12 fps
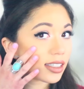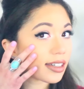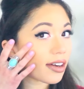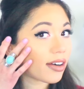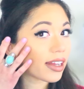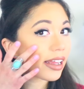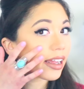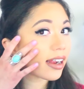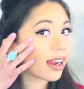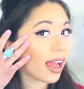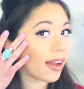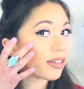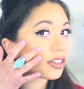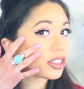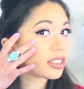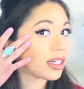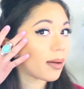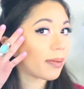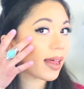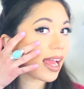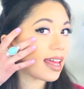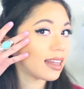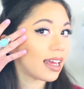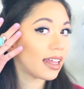So here I will just
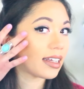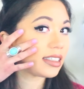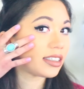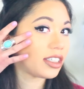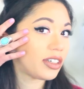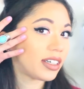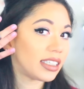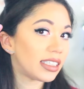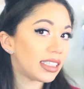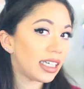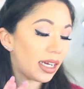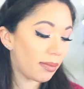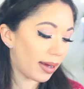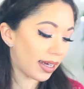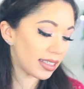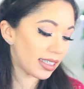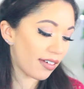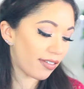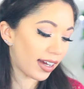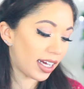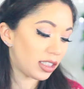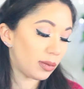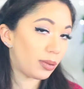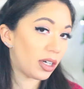apply it lightly so you can see because I
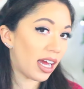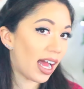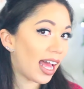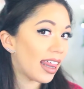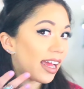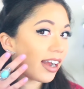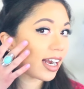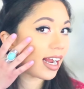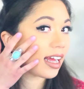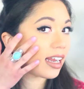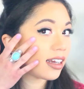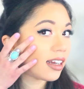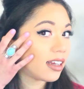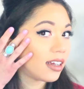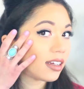forgot to put a highlighter on.